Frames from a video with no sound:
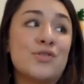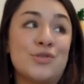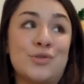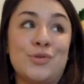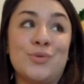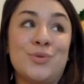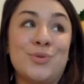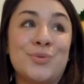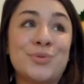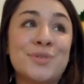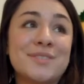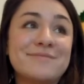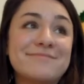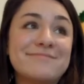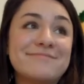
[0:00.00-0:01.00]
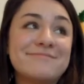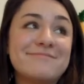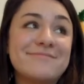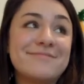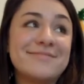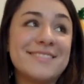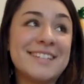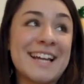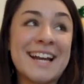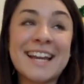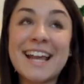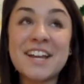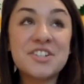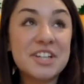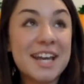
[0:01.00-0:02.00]
to
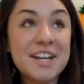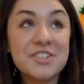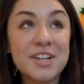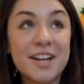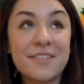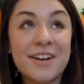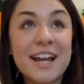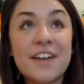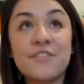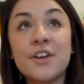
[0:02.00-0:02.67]
getting education, right?